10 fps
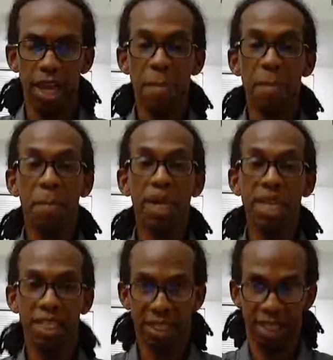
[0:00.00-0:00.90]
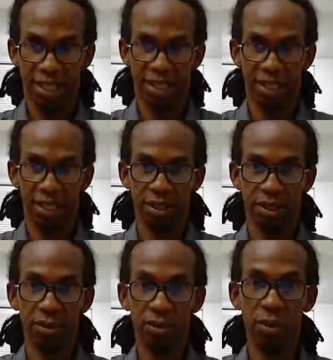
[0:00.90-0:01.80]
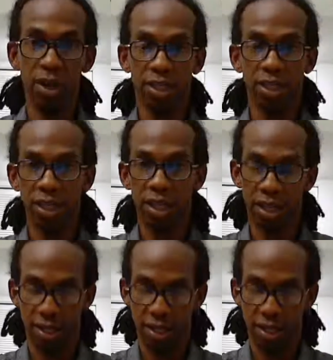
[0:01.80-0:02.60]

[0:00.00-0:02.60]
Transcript: and peace, serenity.